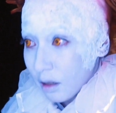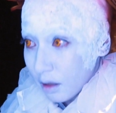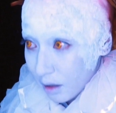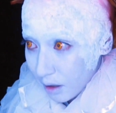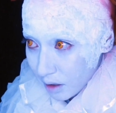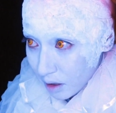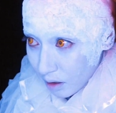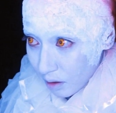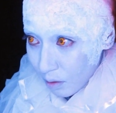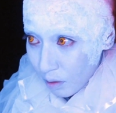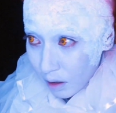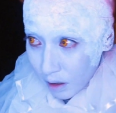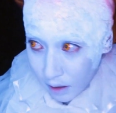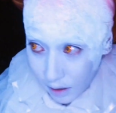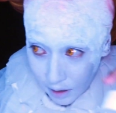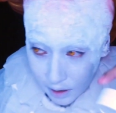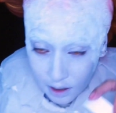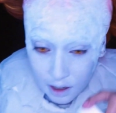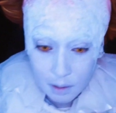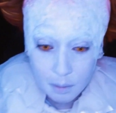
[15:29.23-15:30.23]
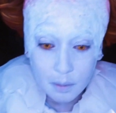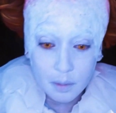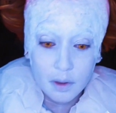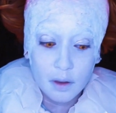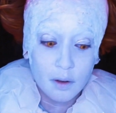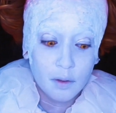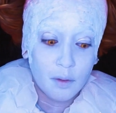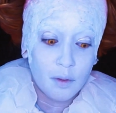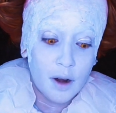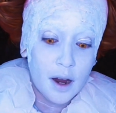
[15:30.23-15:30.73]
Let's go clean up
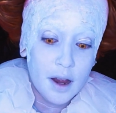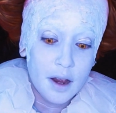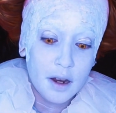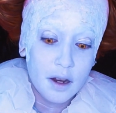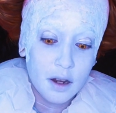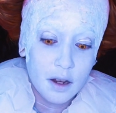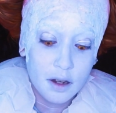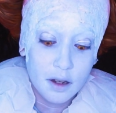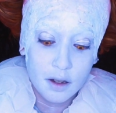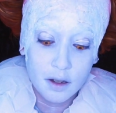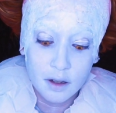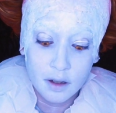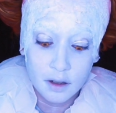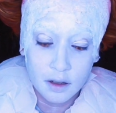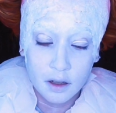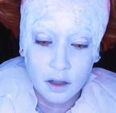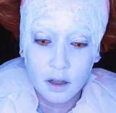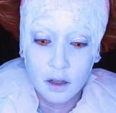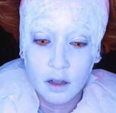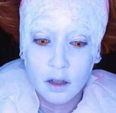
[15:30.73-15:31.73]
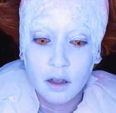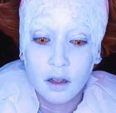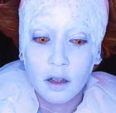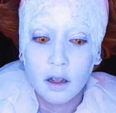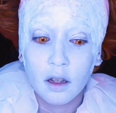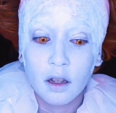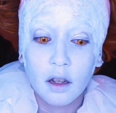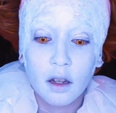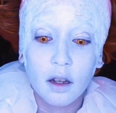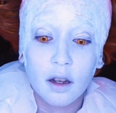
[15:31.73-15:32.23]
the red
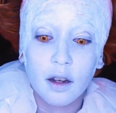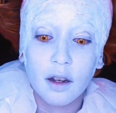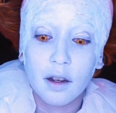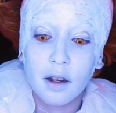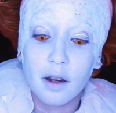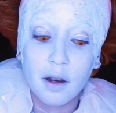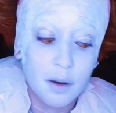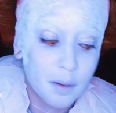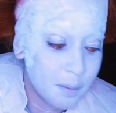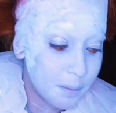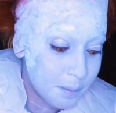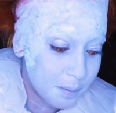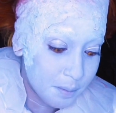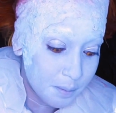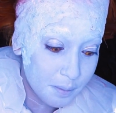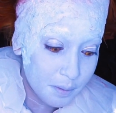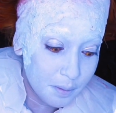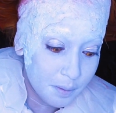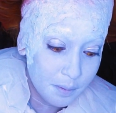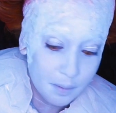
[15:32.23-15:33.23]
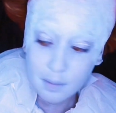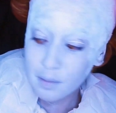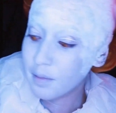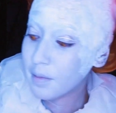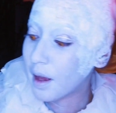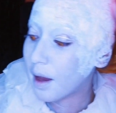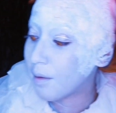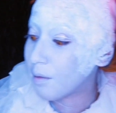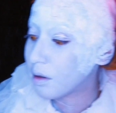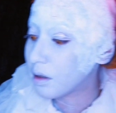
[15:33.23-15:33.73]

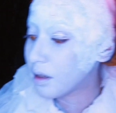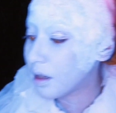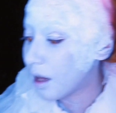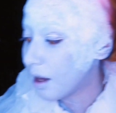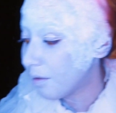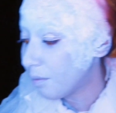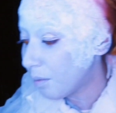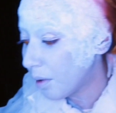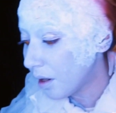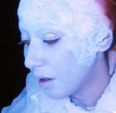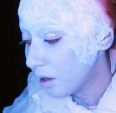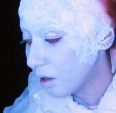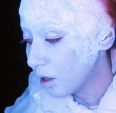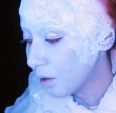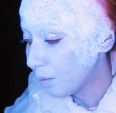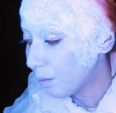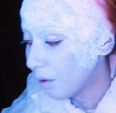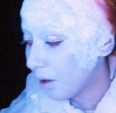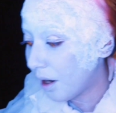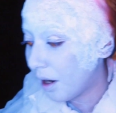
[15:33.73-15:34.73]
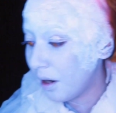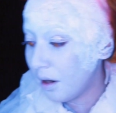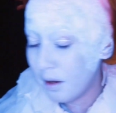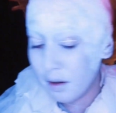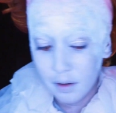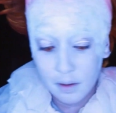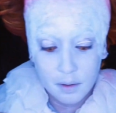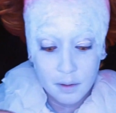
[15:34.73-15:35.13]
that was left by the spray.